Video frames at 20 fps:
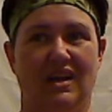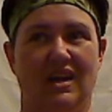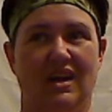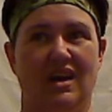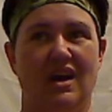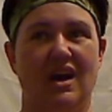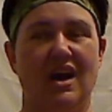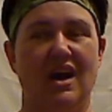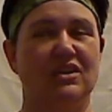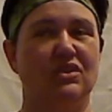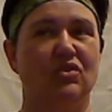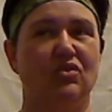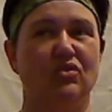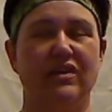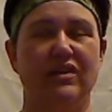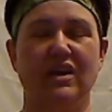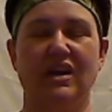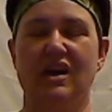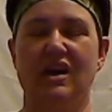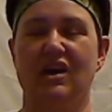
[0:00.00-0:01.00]
I don't
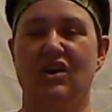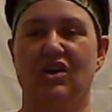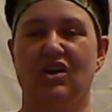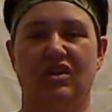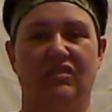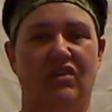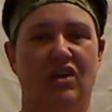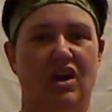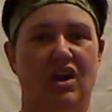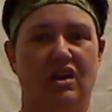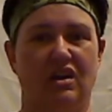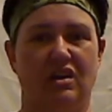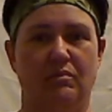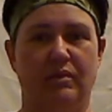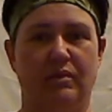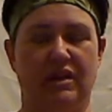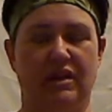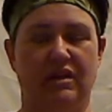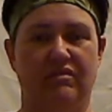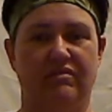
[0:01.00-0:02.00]
think I could have gotten a
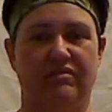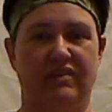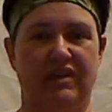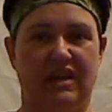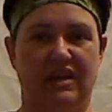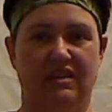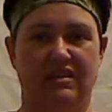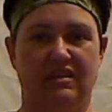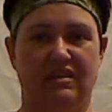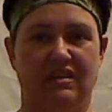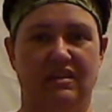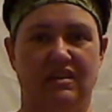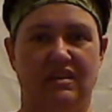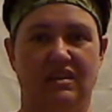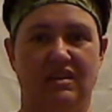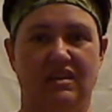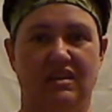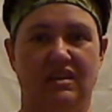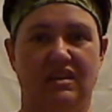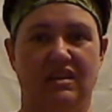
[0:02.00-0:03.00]
better fit
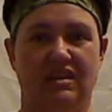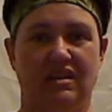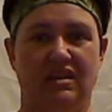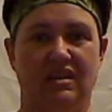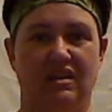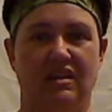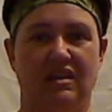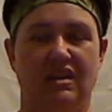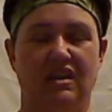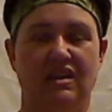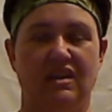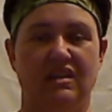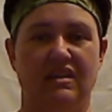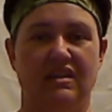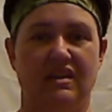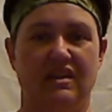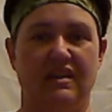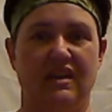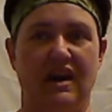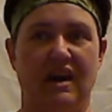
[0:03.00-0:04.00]

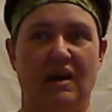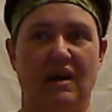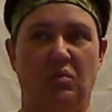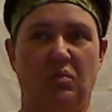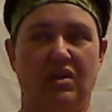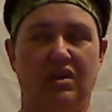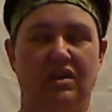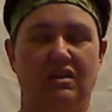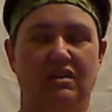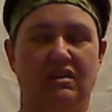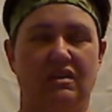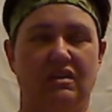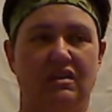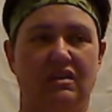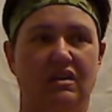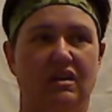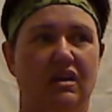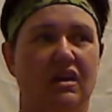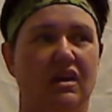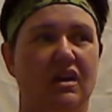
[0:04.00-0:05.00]
than that one.
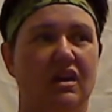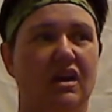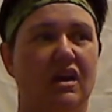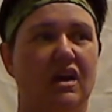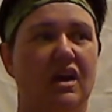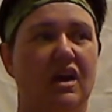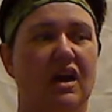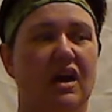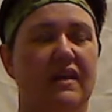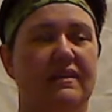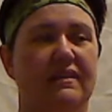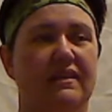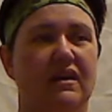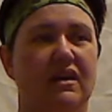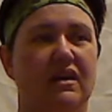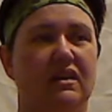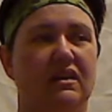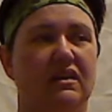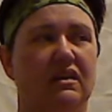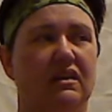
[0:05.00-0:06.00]
And
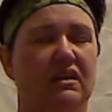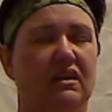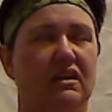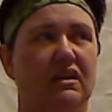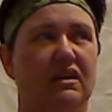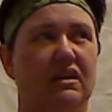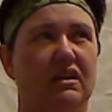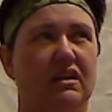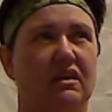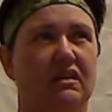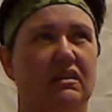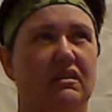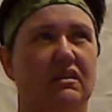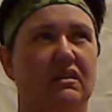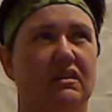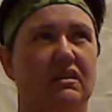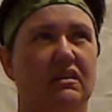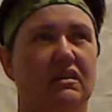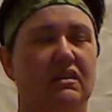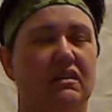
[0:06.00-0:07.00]
then
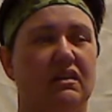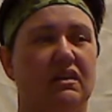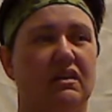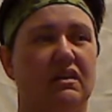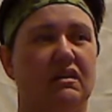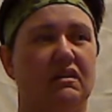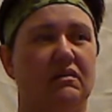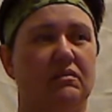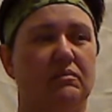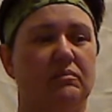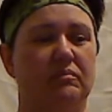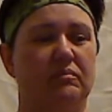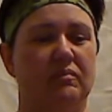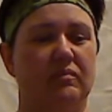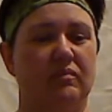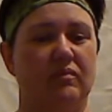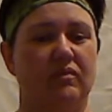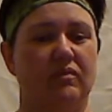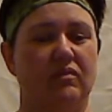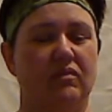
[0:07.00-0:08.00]

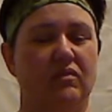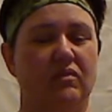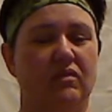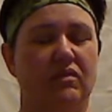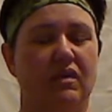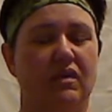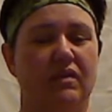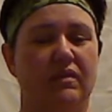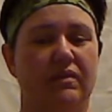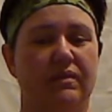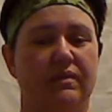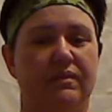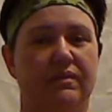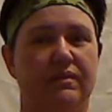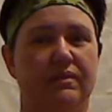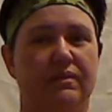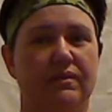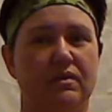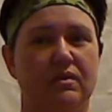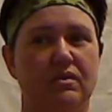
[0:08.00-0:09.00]
the
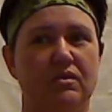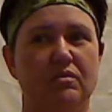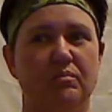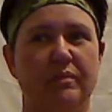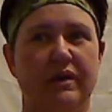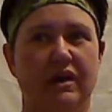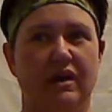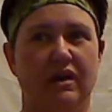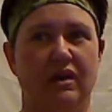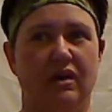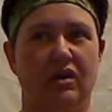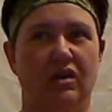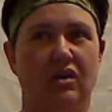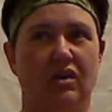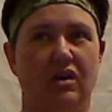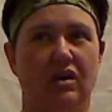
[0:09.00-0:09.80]
third pair